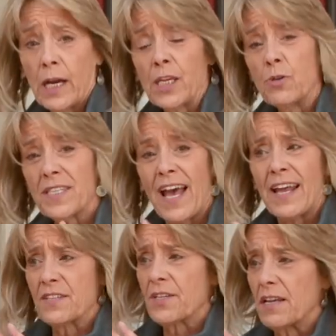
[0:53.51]
I use
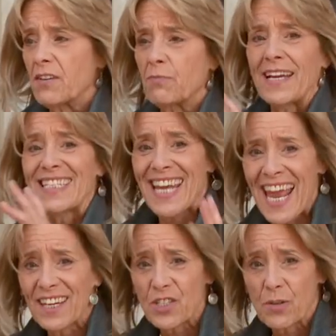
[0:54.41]
that as kind of my
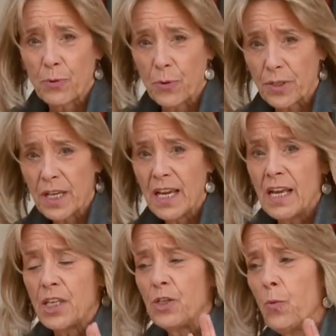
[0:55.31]
tent support.
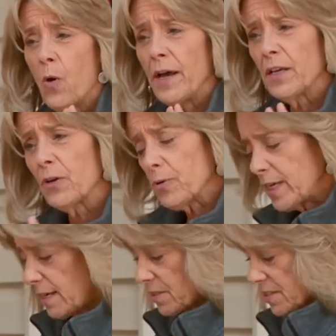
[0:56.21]
You want to
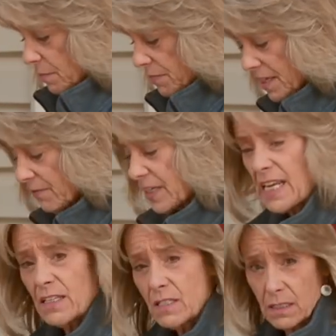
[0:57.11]
create something of an
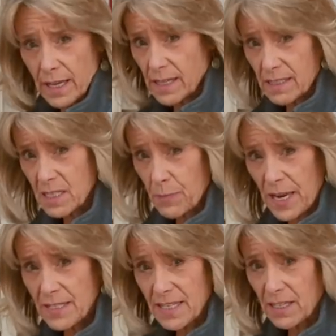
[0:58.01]
insulated
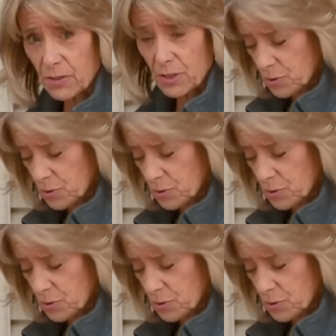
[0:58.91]
space here to